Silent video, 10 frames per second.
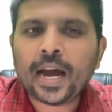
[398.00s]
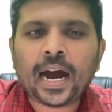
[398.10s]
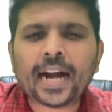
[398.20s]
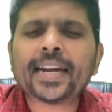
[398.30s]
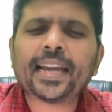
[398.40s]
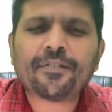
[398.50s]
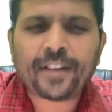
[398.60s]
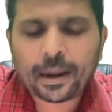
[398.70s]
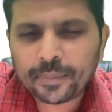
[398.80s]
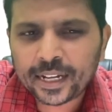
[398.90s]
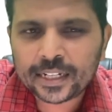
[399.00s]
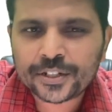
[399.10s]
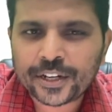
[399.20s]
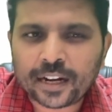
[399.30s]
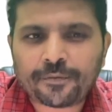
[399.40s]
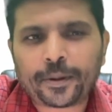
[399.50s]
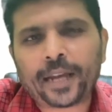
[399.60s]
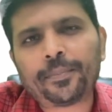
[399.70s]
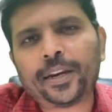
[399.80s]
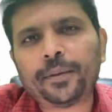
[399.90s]
Had a family history of
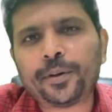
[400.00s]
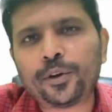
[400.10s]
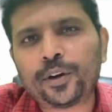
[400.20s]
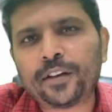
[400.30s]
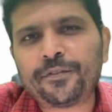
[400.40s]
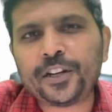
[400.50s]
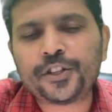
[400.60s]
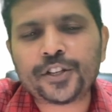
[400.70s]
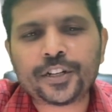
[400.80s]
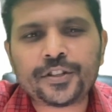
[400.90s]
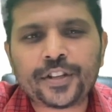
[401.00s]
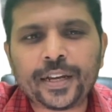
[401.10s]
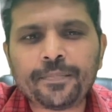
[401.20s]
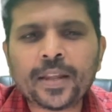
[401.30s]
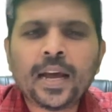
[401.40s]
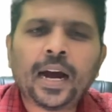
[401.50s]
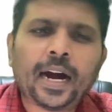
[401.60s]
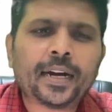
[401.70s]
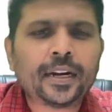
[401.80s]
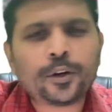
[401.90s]
primary immunodeficiency,
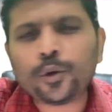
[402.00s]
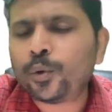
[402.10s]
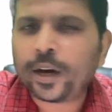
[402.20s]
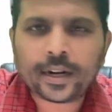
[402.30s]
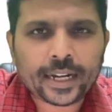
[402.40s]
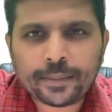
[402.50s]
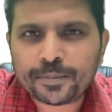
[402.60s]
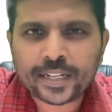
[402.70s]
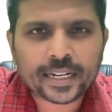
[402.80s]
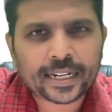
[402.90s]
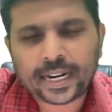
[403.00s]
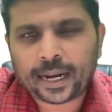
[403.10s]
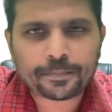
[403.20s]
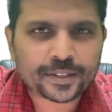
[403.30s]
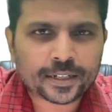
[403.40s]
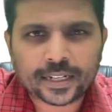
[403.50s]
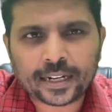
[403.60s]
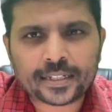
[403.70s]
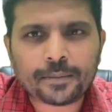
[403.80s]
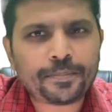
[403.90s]
and the two are deep-seated abscess or
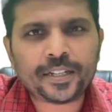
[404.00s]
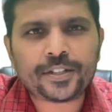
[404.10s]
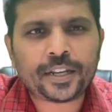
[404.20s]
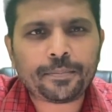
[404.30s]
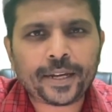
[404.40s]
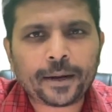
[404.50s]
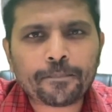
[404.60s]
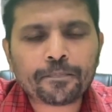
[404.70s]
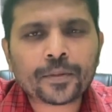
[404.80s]
septicemia.